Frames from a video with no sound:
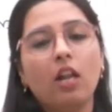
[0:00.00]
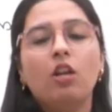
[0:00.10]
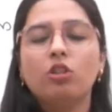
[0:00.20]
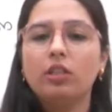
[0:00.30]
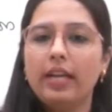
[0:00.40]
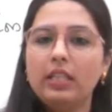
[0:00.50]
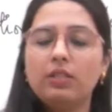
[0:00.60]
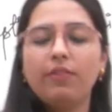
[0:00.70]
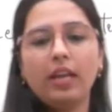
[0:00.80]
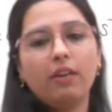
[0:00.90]
So that's
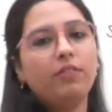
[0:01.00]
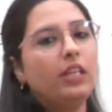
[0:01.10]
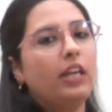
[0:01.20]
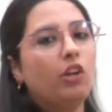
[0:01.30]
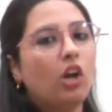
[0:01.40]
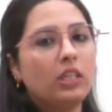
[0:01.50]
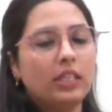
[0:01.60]
where we cannot